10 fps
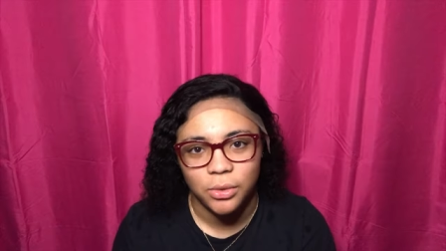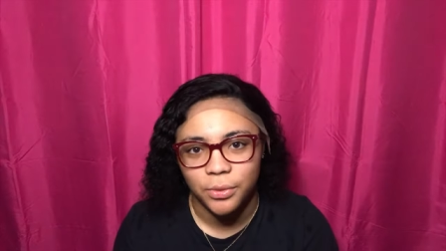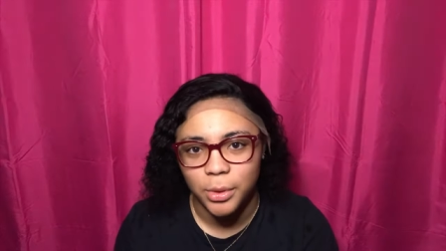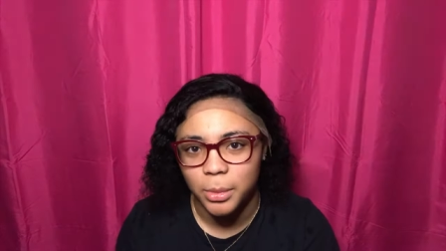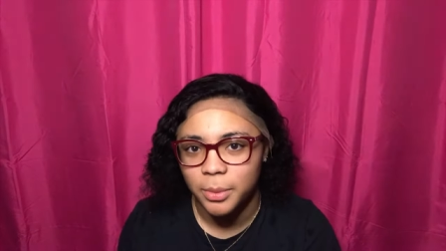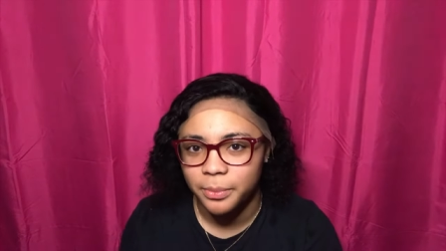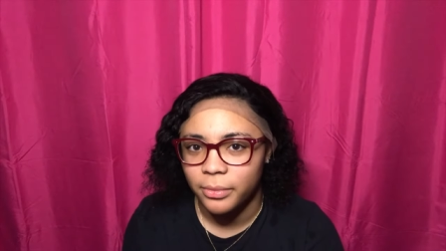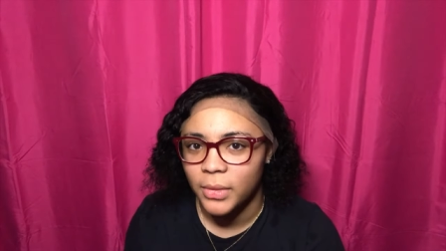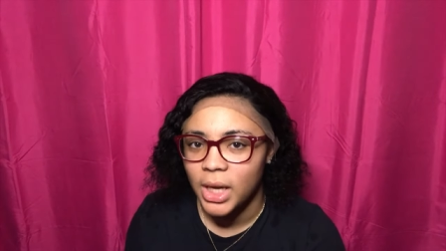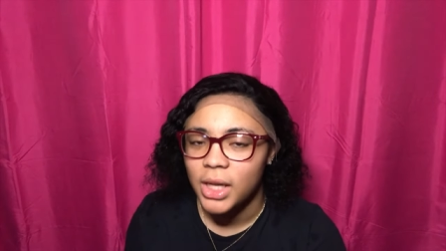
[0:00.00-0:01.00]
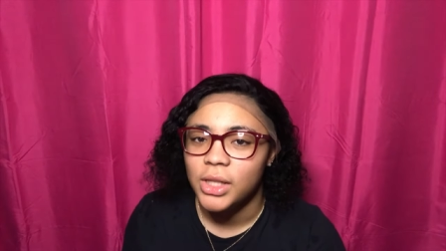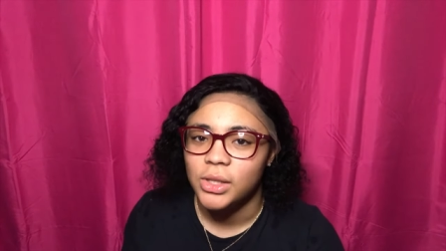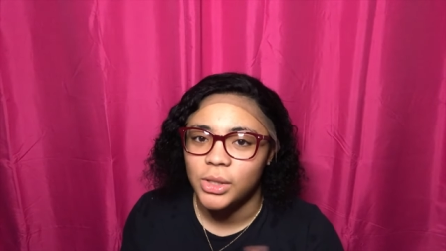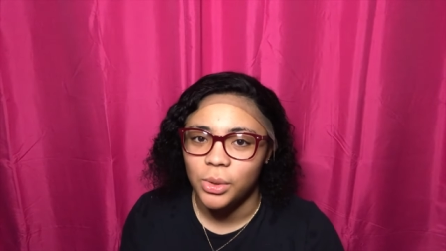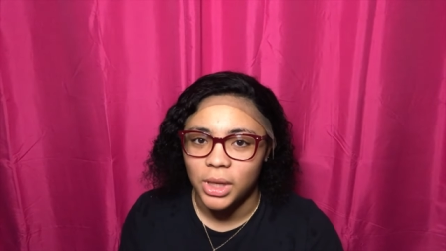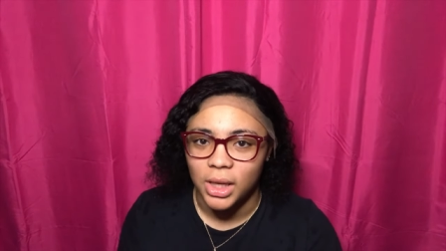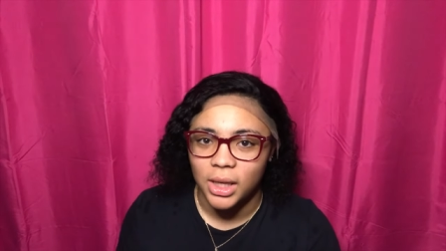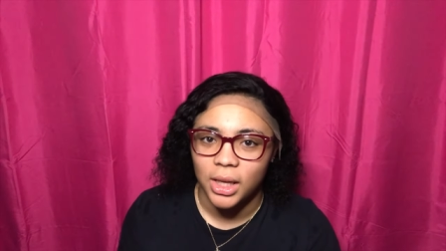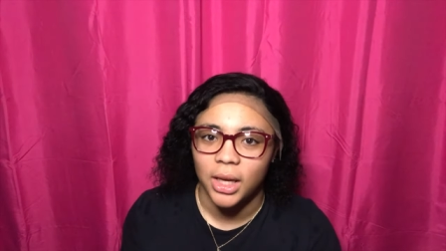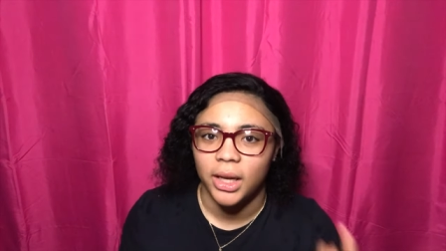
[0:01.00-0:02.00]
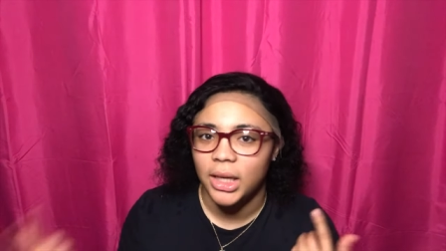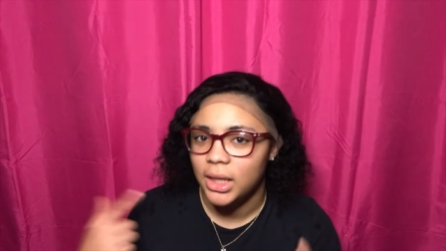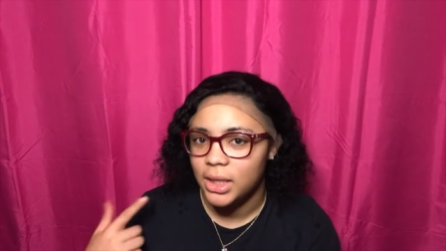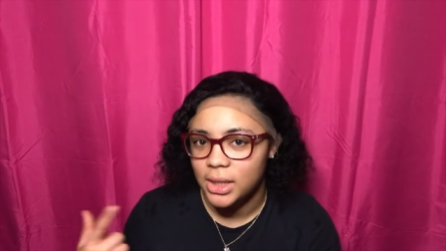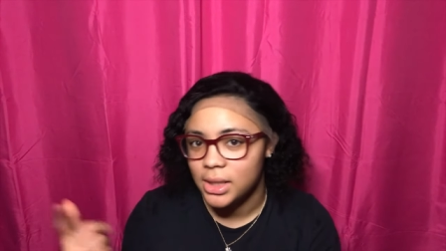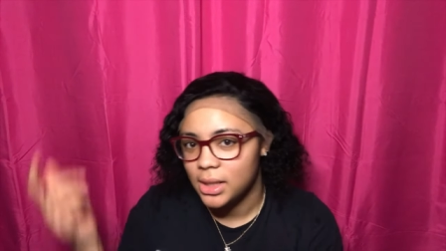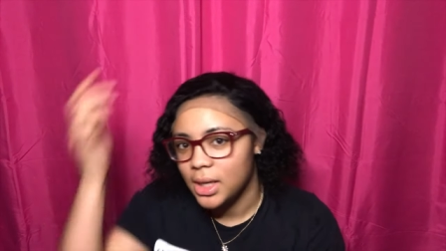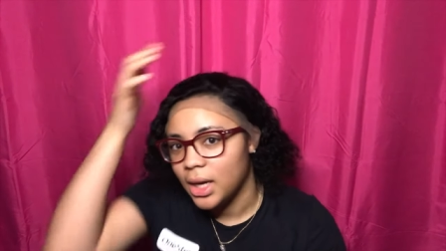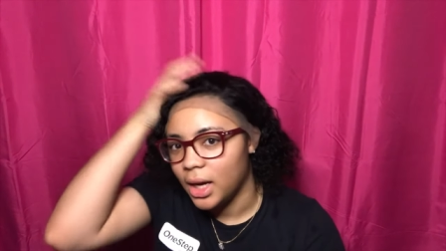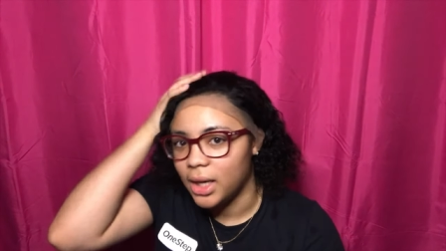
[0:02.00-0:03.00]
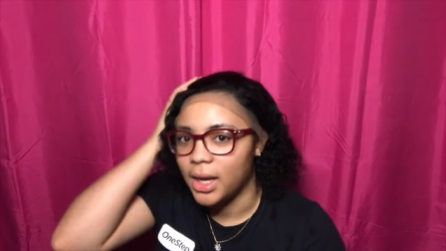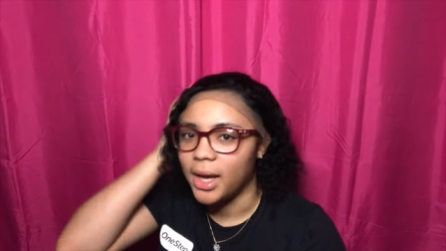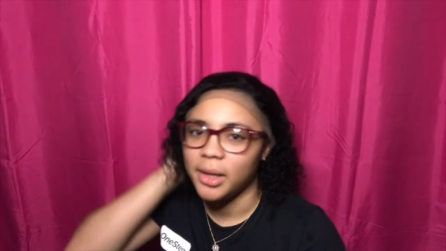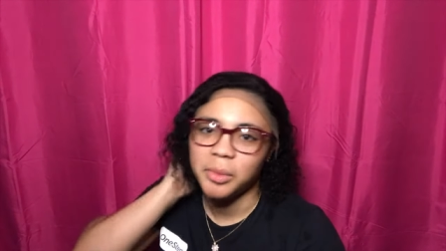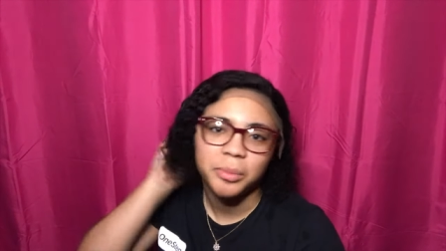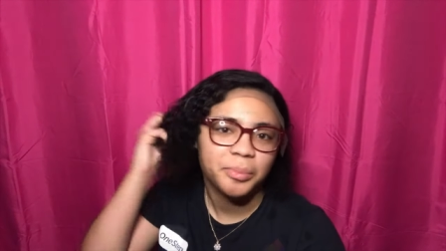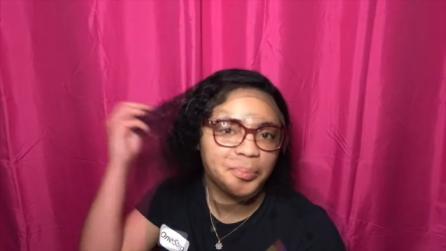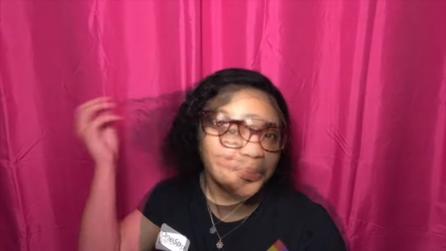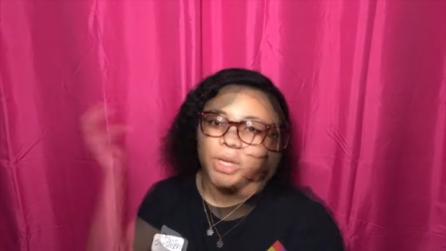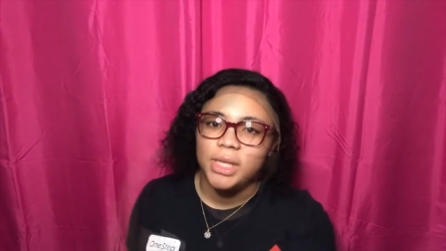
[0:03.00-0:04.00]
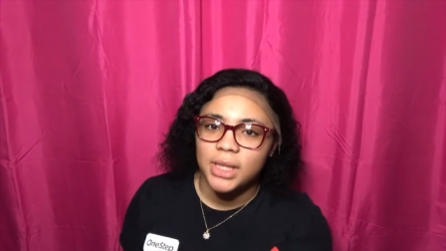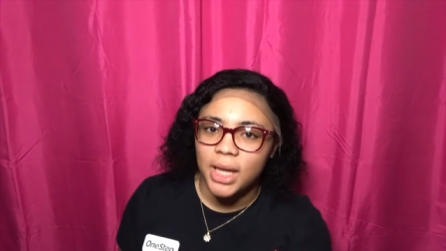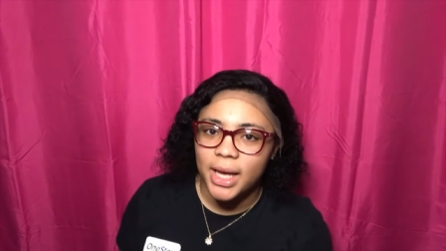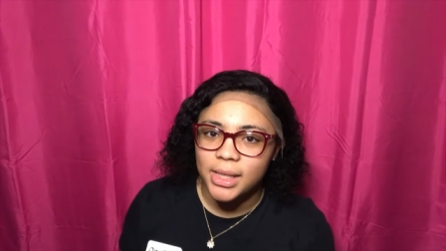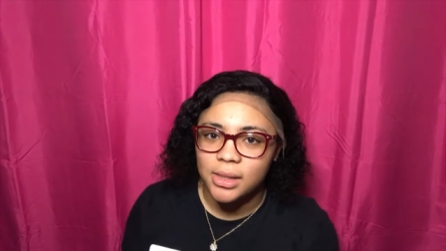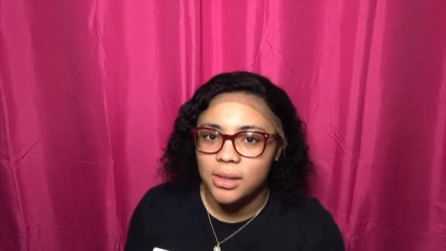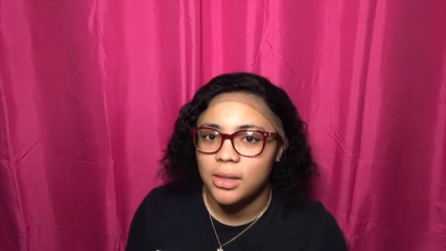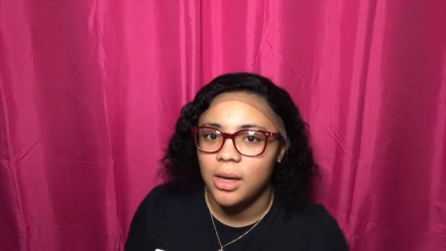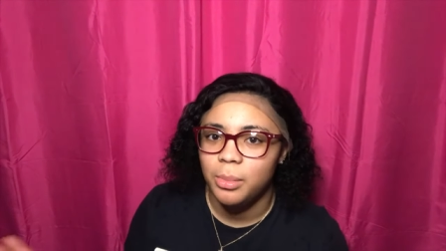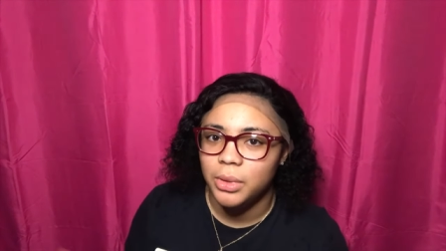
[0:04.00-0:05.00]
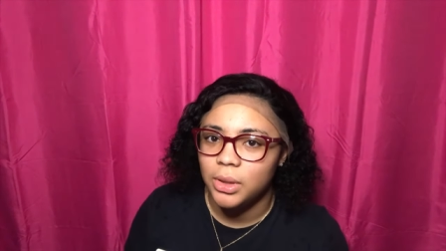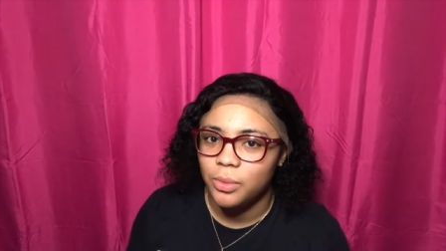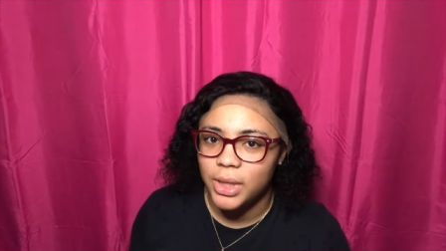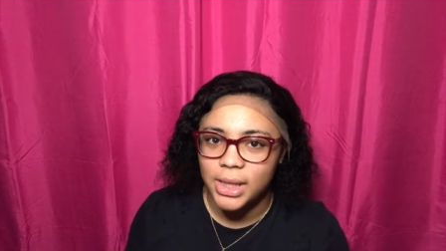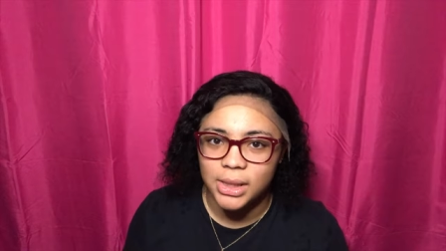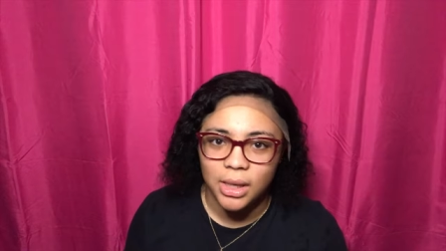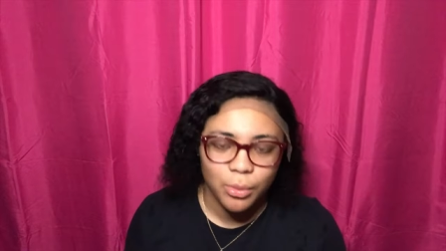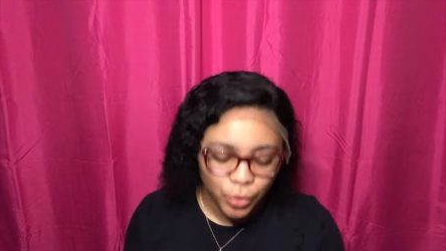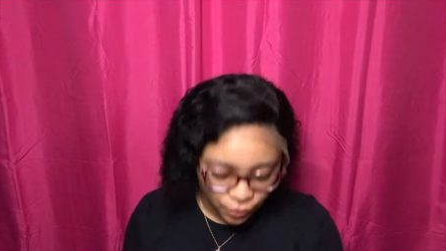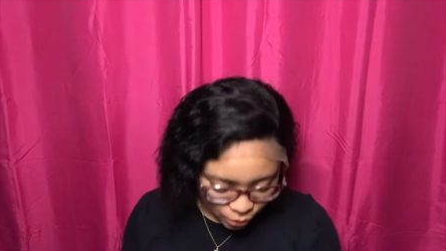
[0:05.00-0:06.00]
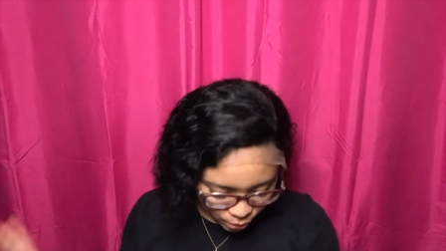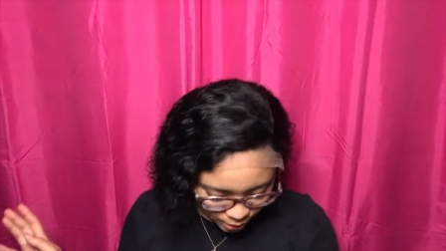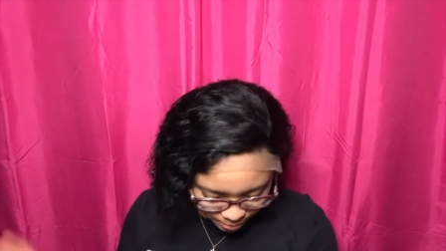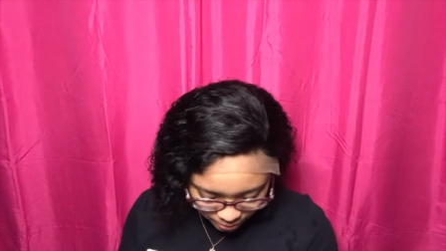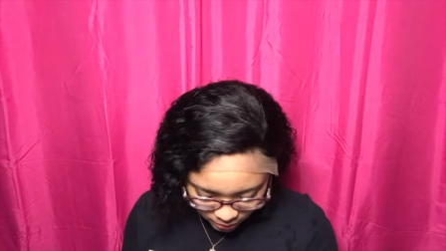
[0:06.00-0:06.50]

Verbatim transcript: you feel me so yeah i get this a nine so for these last couple of wigs that i'm reviewing